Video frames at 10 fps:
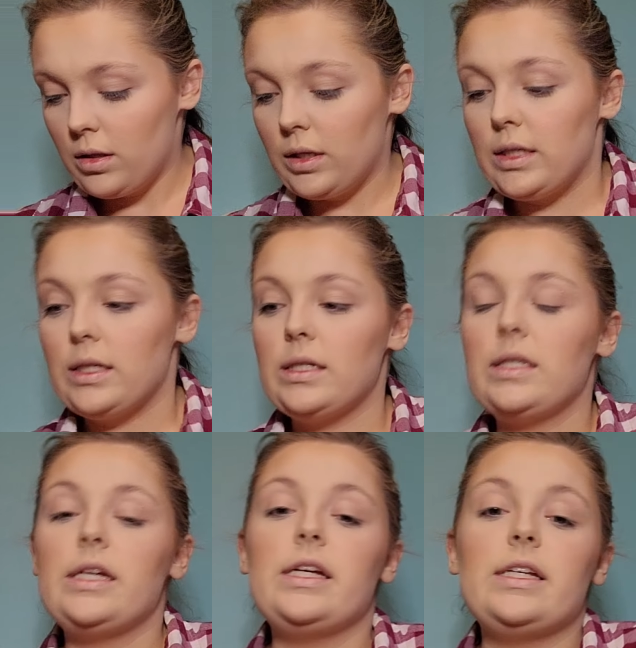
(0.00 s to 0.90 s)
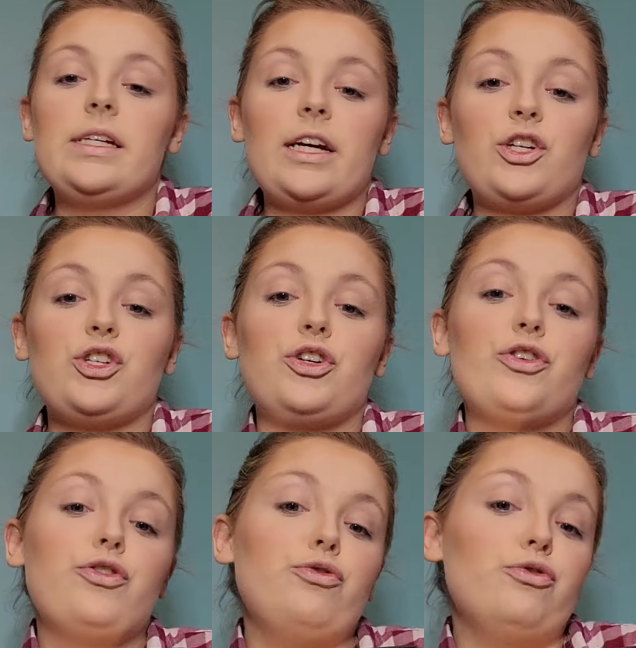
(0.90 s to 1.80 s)
This is the
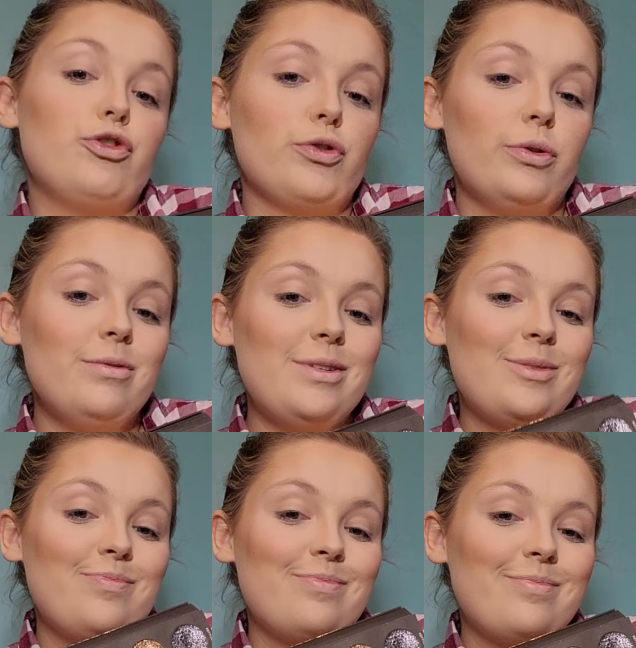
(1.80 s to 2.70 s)
Textured Neutrals.